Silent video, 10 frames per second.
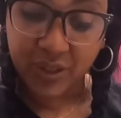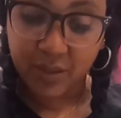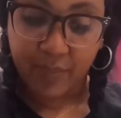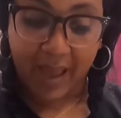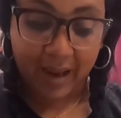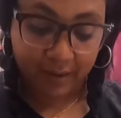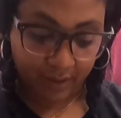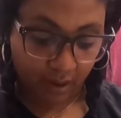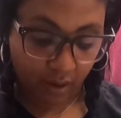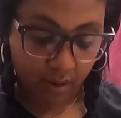goodie bag
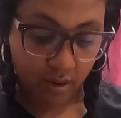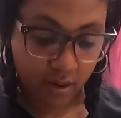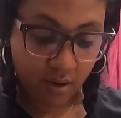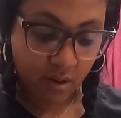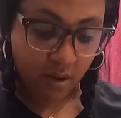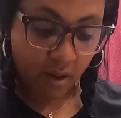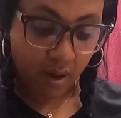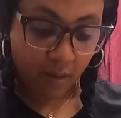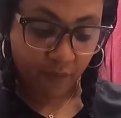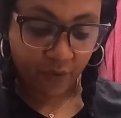there.
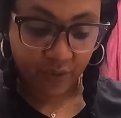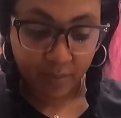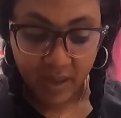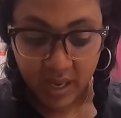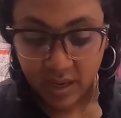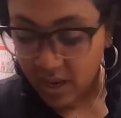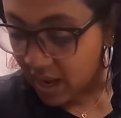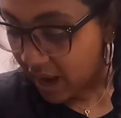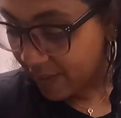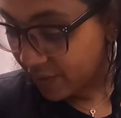for the men.
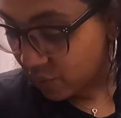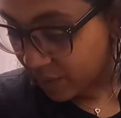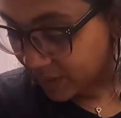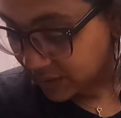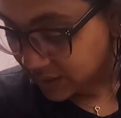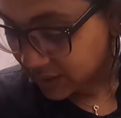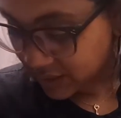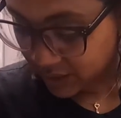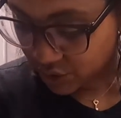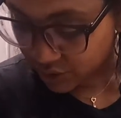And then the women's is
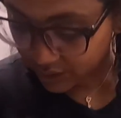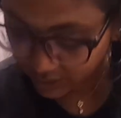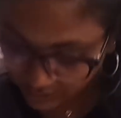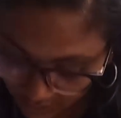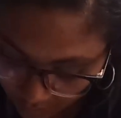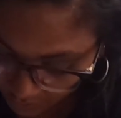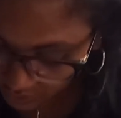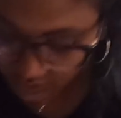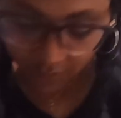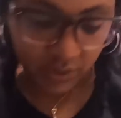essentially the same. It
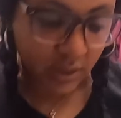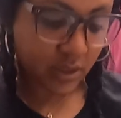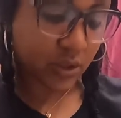just comes in